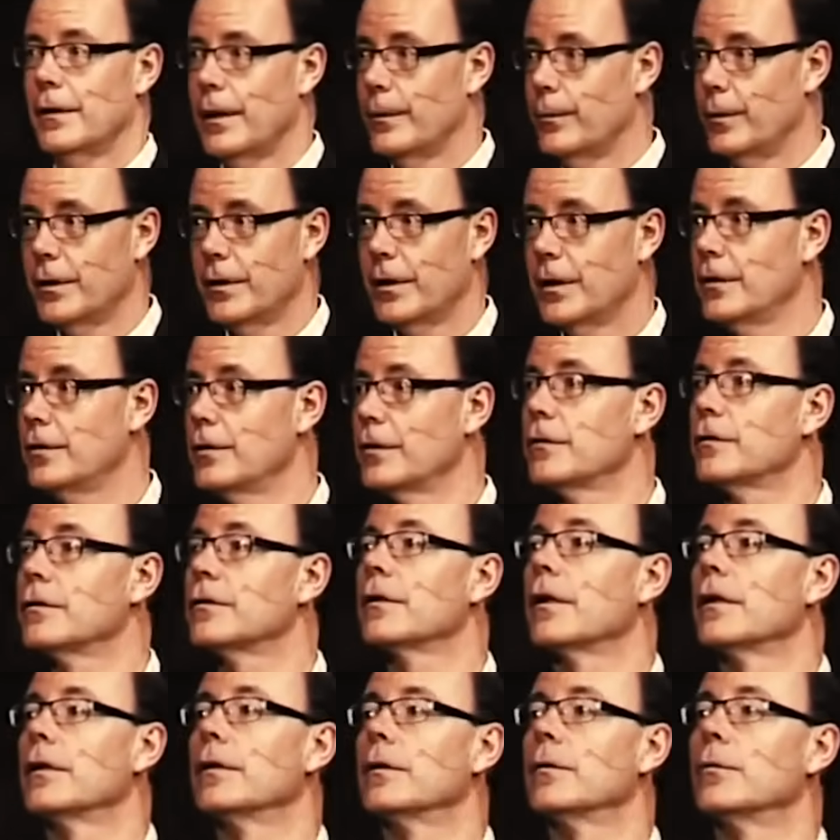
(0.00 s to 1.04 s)
I mean, they just
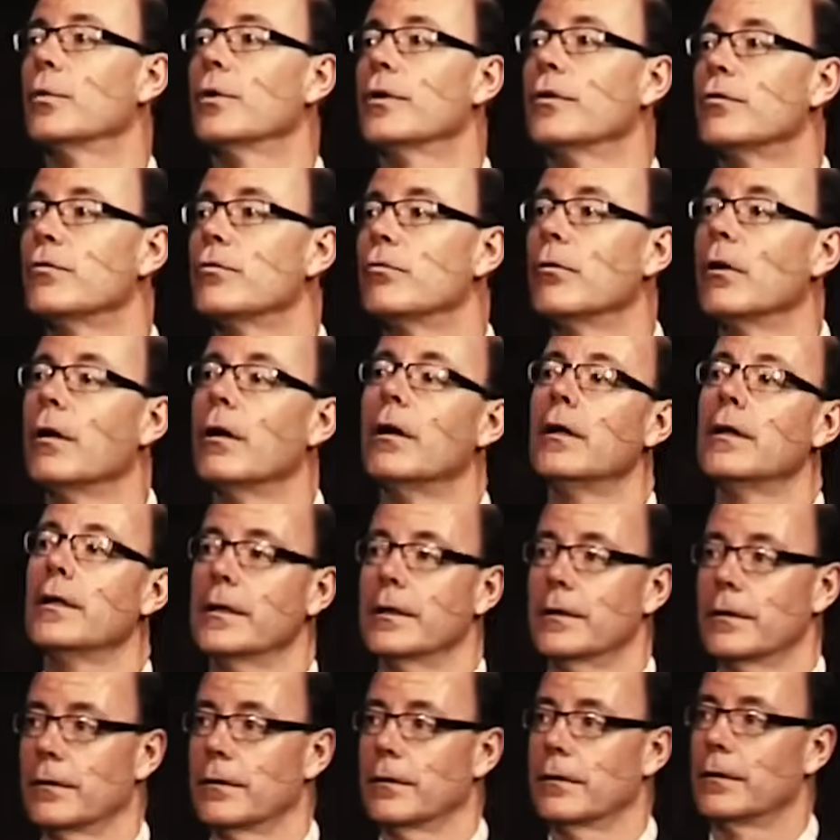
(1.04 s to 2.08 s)
started
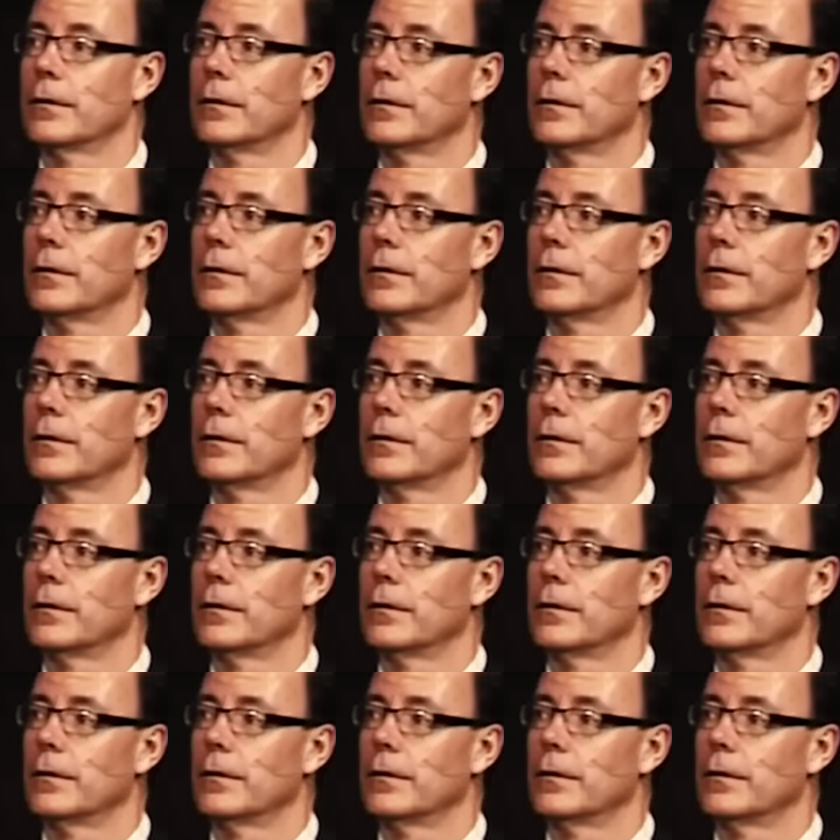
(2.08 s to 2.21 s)
withdrawing.